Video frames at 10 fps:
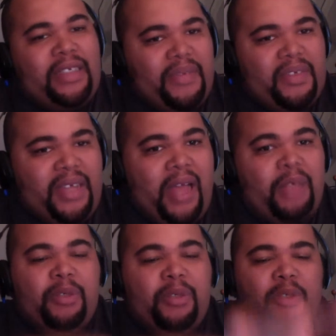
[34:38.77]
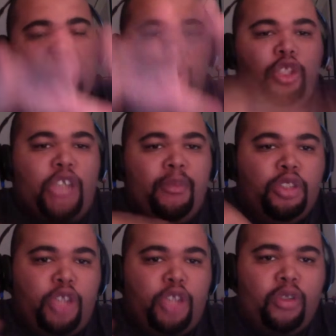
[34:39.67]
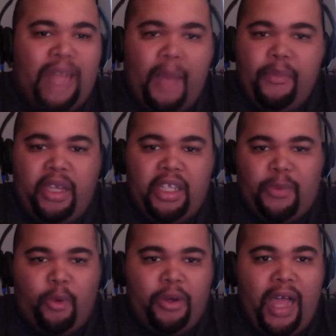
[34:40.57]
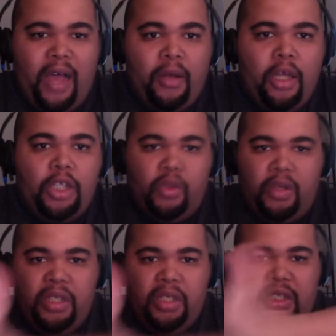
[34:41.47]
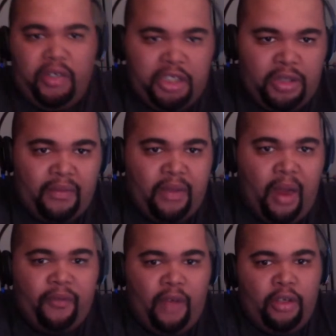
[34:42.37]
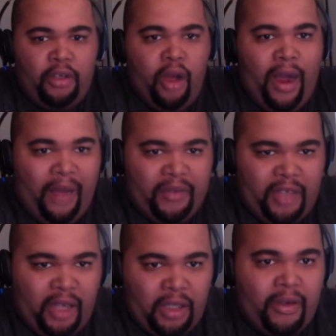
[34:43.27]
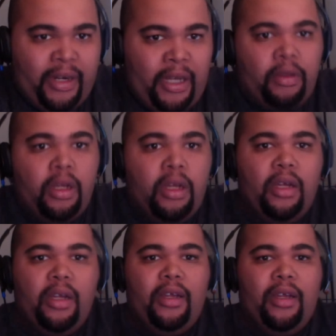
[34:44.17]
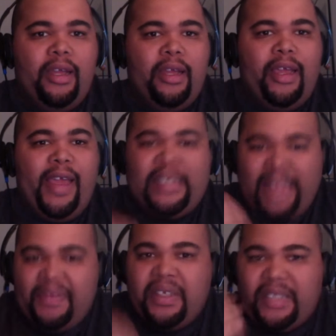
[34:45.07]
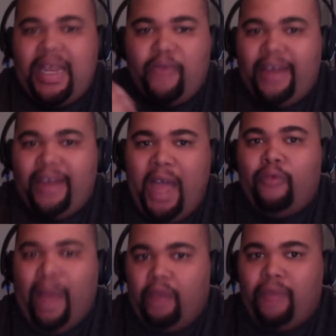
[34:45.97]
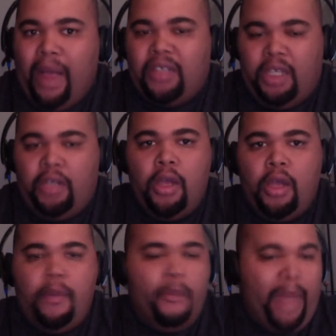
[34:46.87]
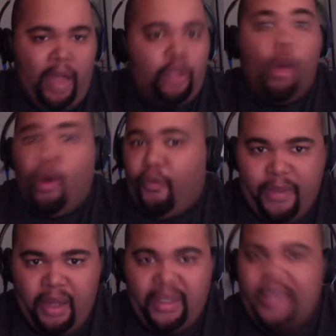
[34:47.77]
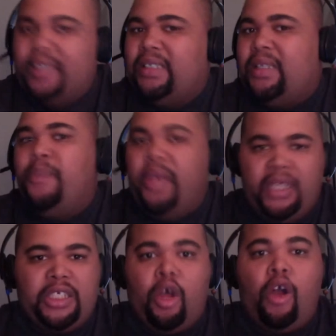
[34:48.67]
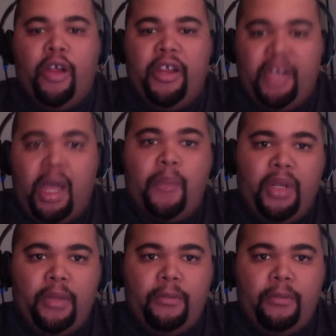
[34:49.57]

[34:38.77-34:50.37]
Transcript: to say now, especially with John Bones Jones not being in the sport now due to his legal issues out the octagon right now, it's safe to say that right now Ronda Rousey male or female, is the biggest star in the company?